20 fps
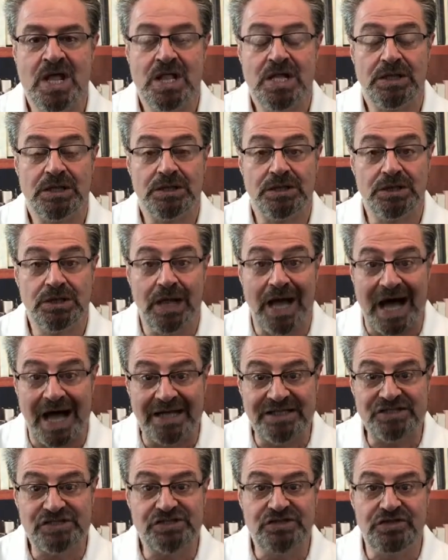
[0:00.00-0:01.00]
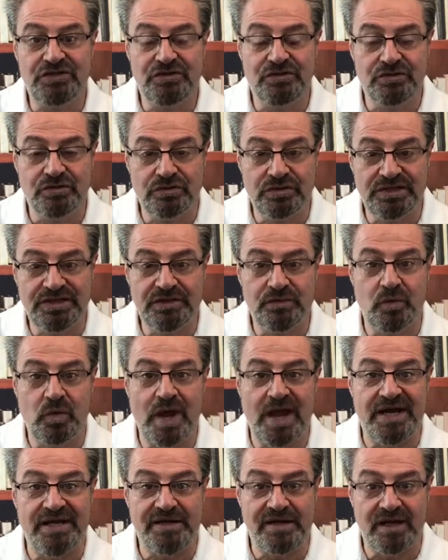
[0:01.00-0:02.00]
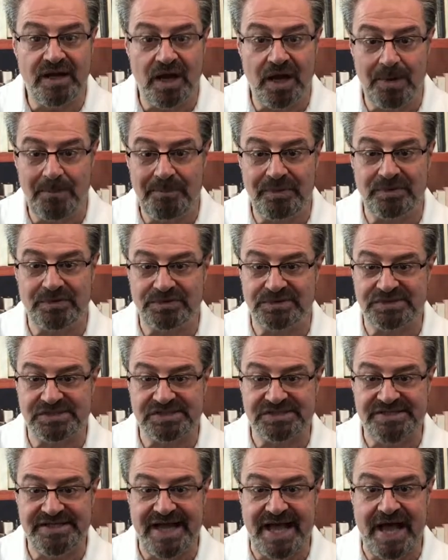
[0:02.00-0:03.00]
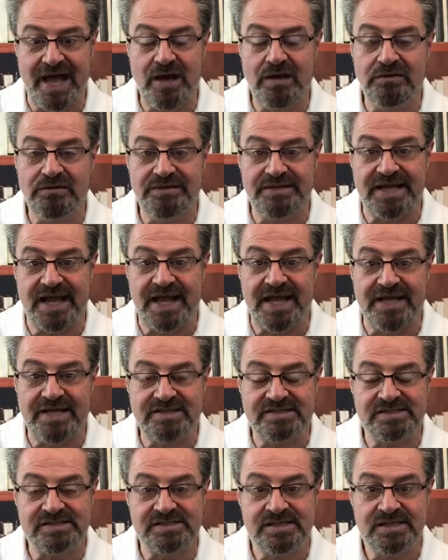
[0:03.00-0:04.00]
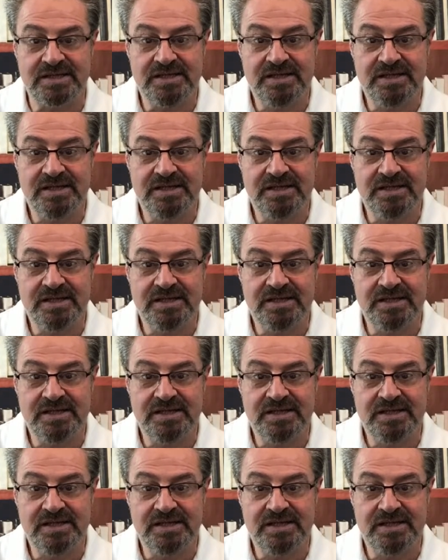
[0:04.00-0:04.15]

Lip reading: lots of newlywed couples nowadays